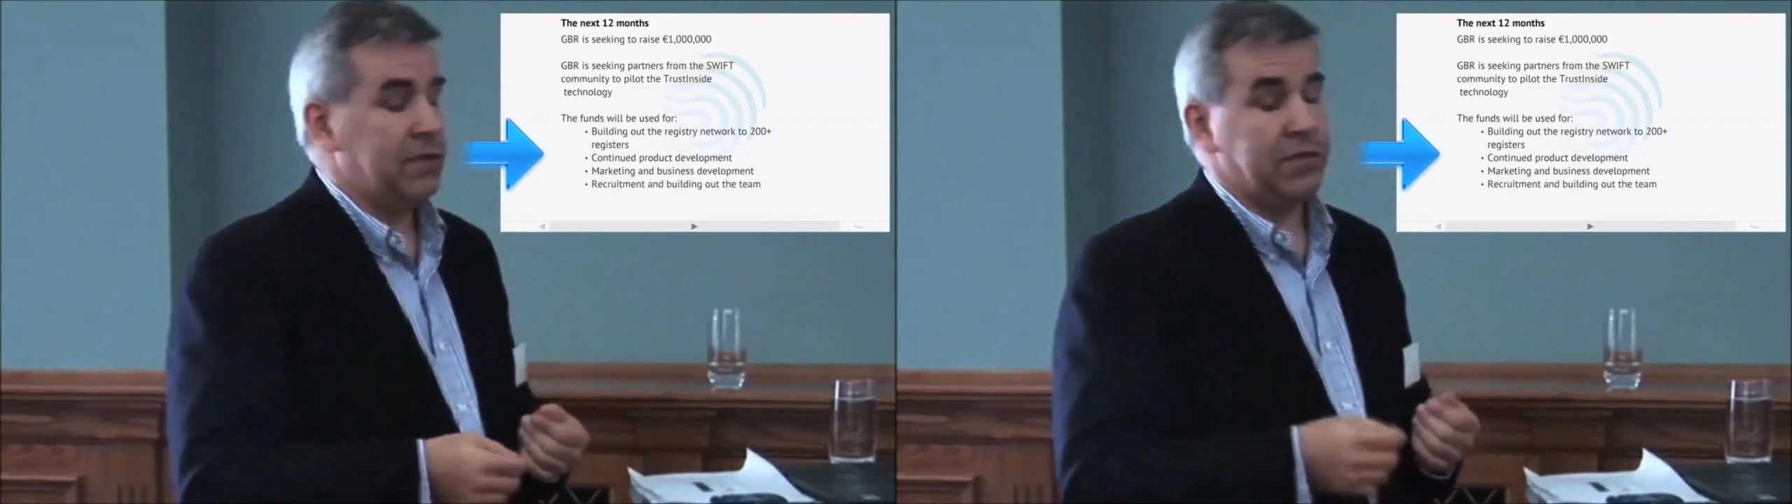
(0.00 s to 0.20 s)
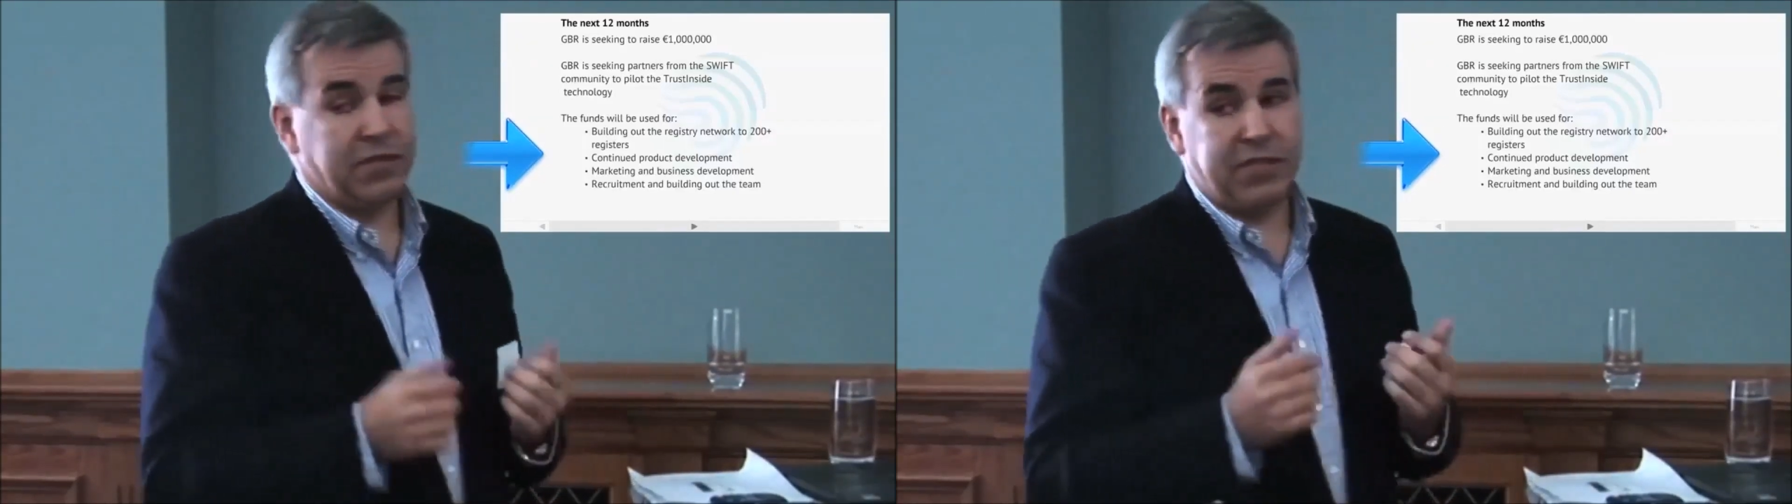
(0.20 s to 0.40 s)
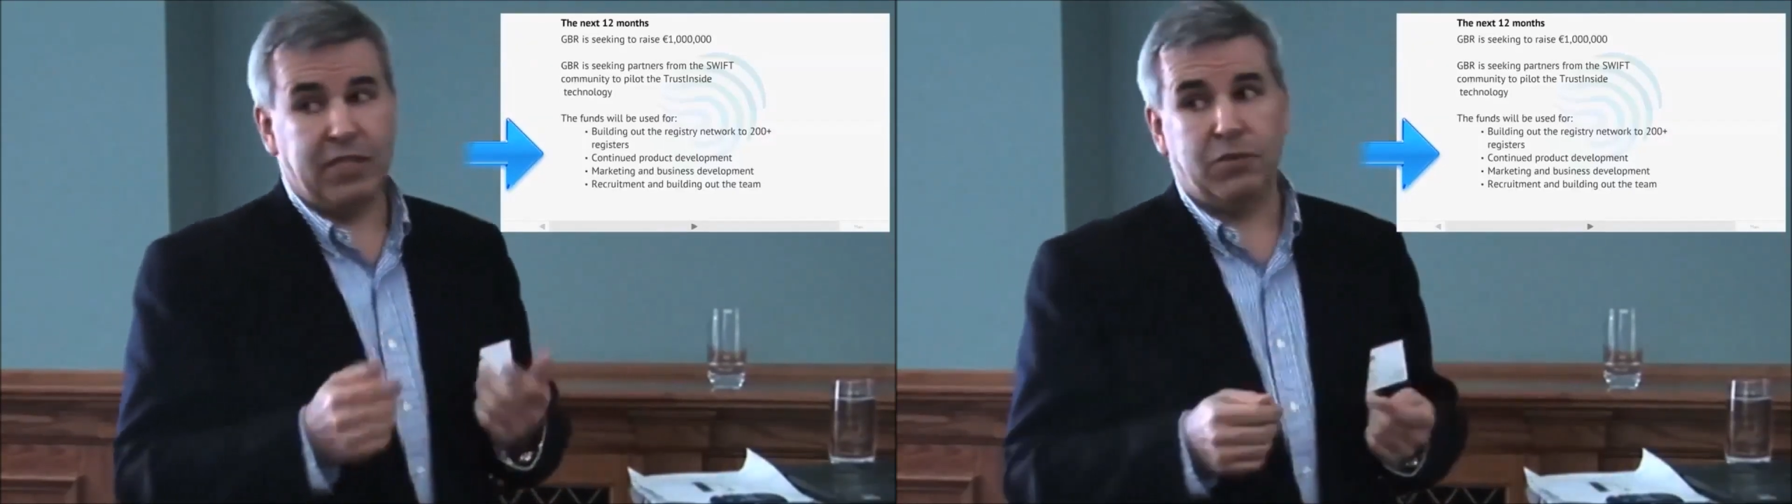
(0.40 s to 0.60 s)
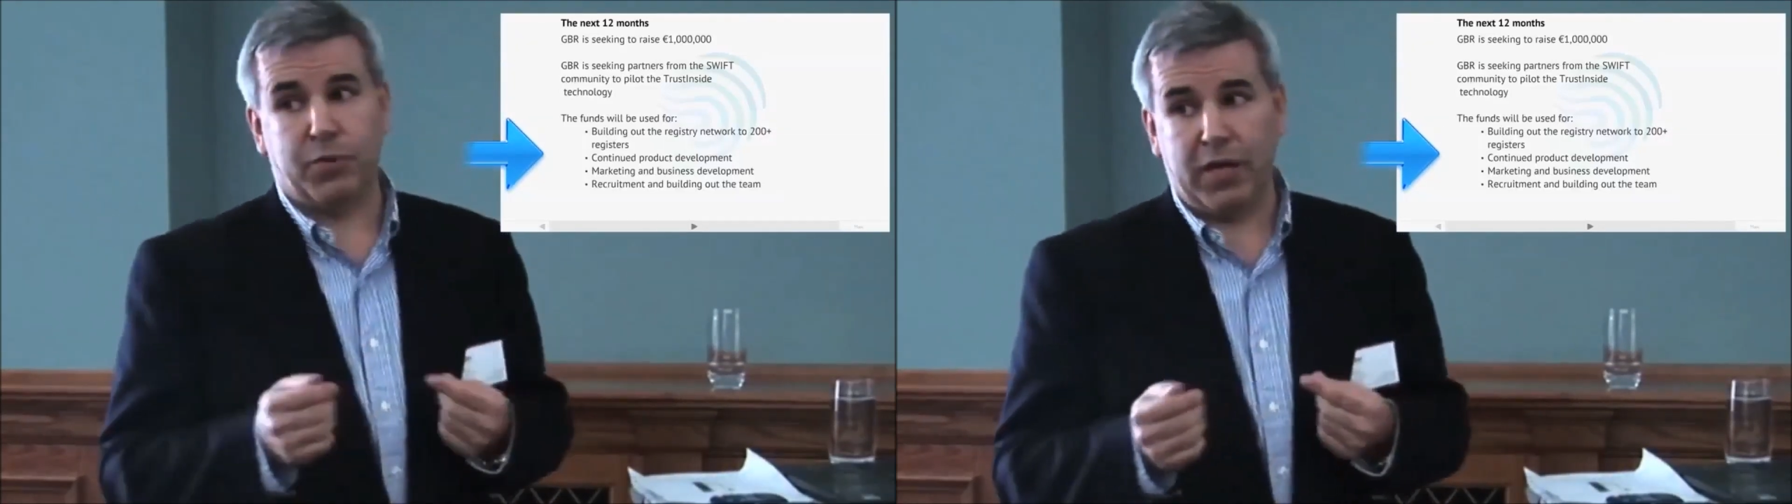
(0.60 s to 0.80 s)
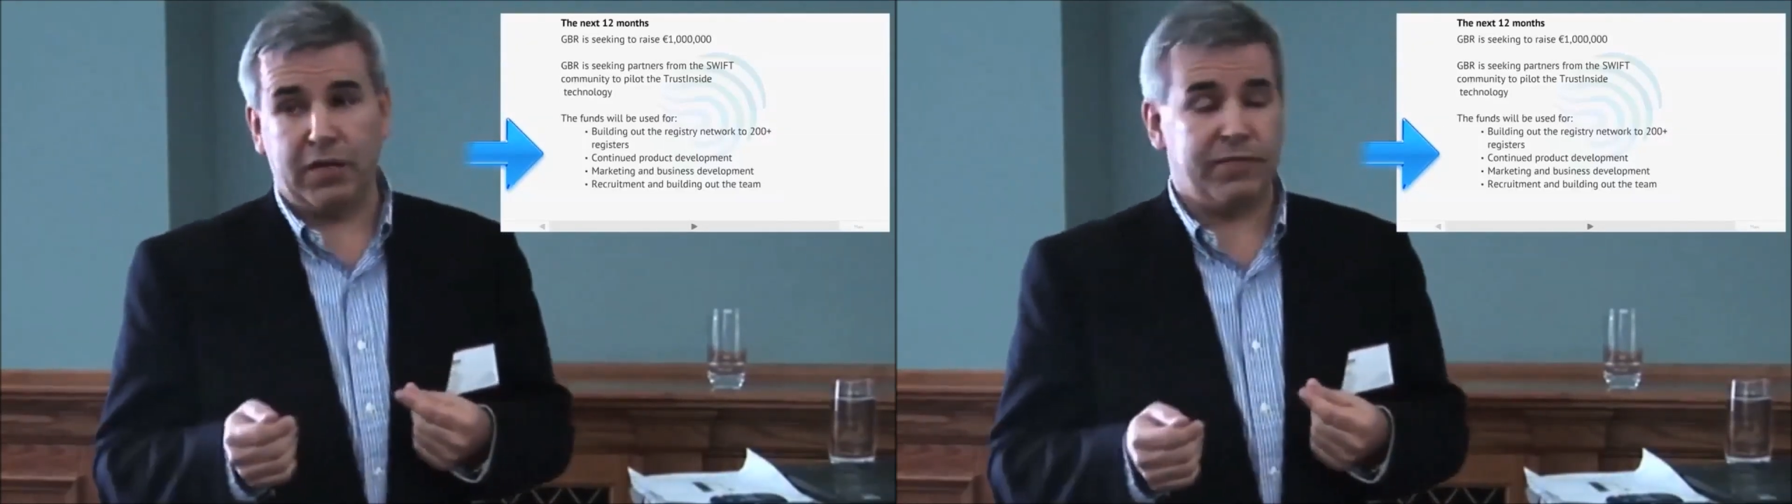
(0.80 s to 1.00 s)
to continue
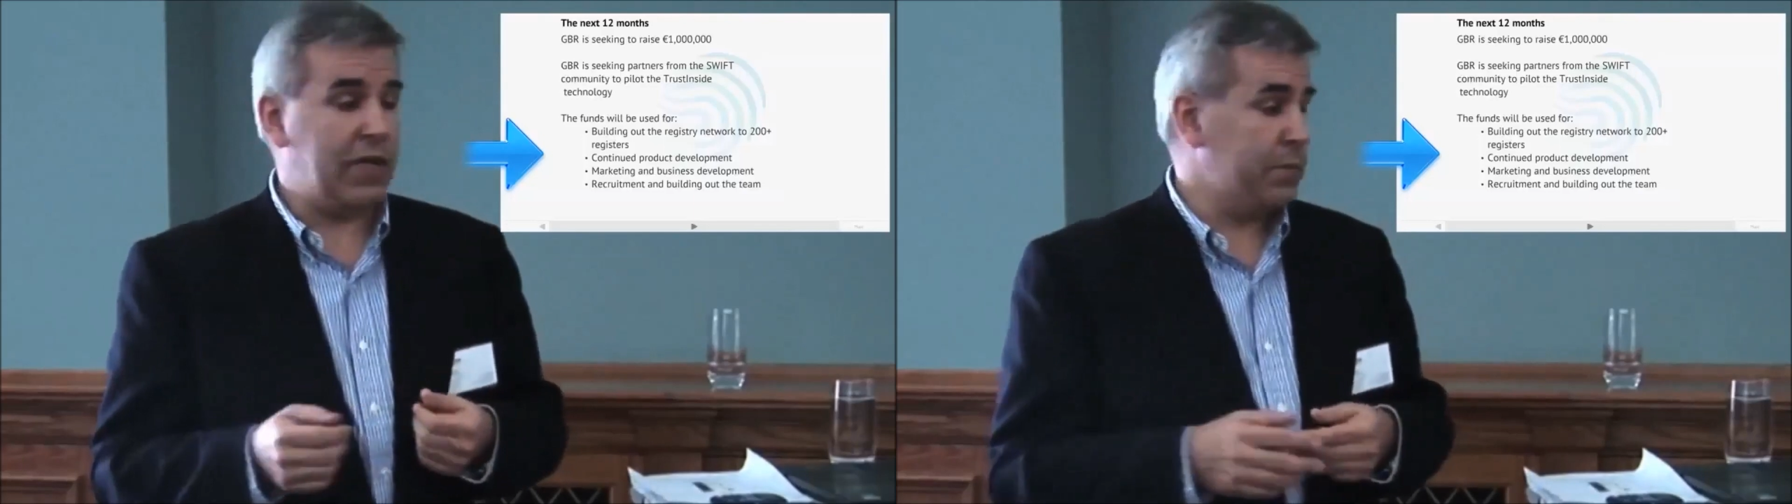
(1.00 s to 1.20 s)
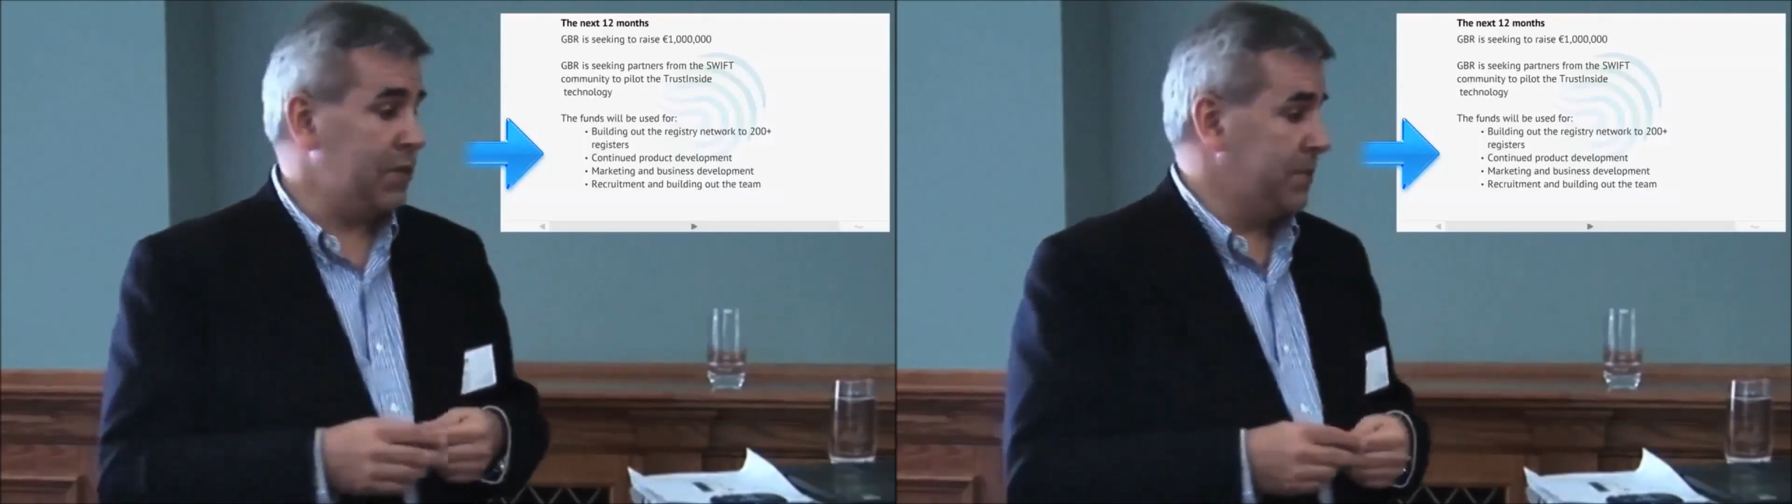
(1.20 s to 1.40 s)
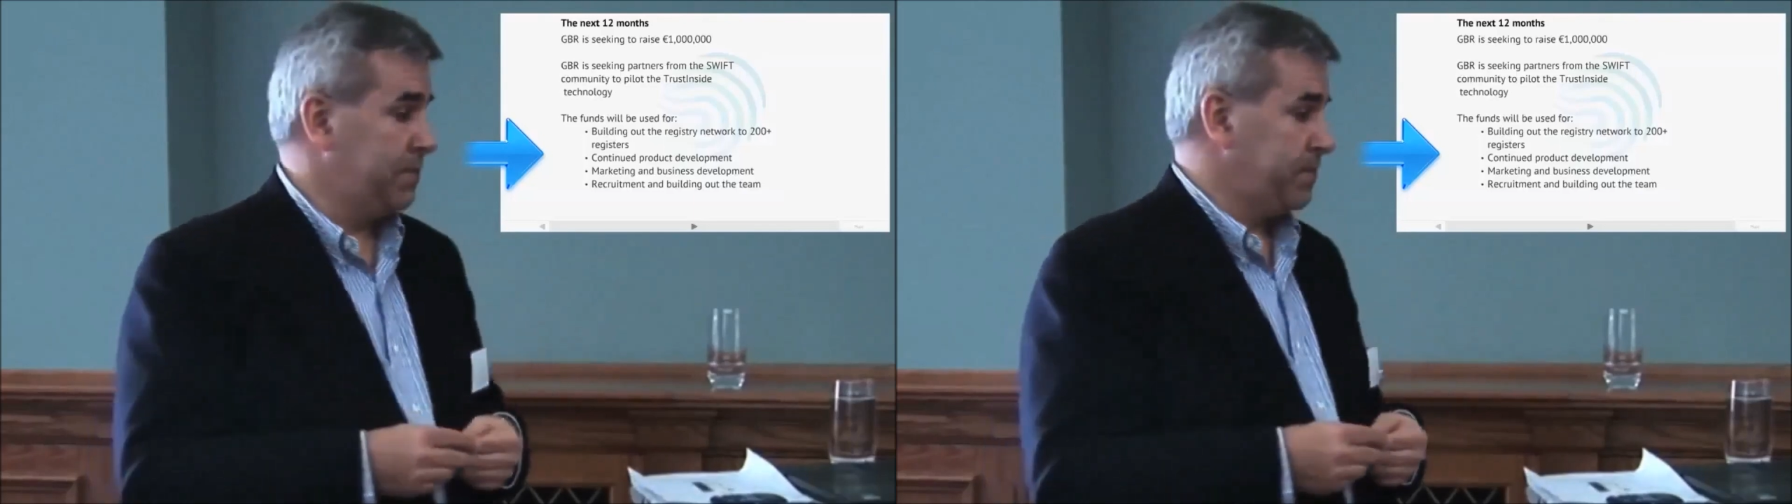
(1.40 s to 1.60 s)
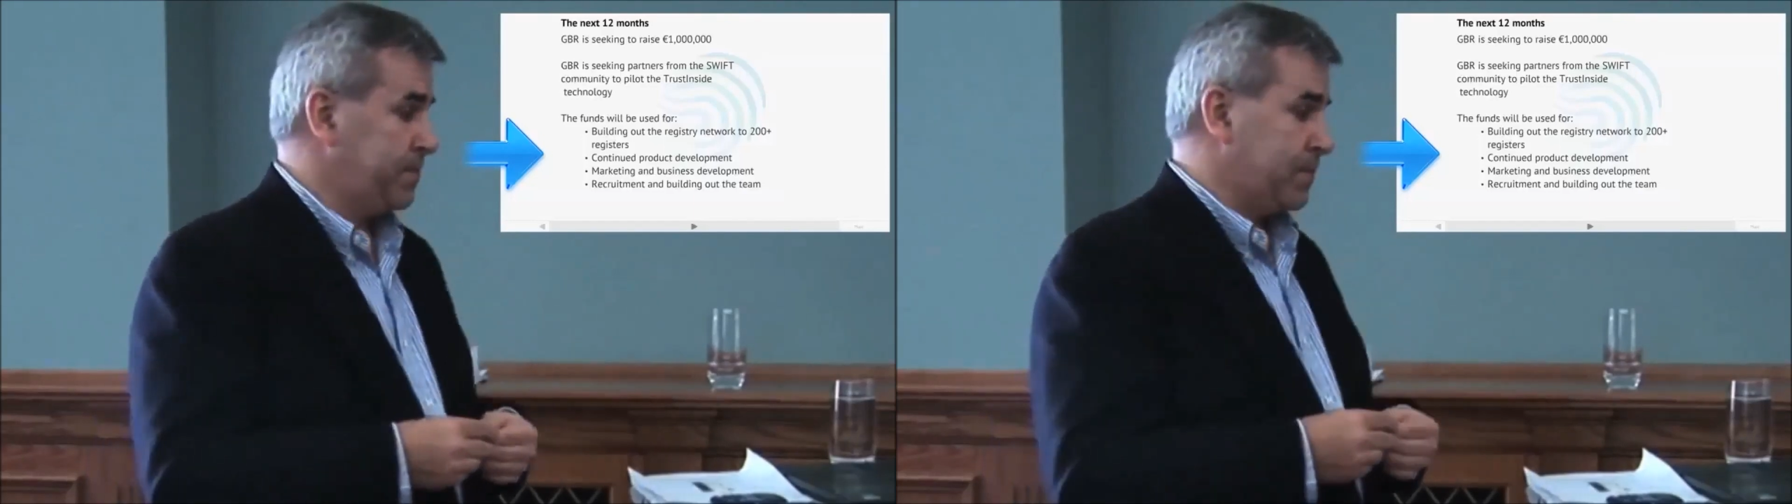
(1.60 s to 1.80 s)
product development,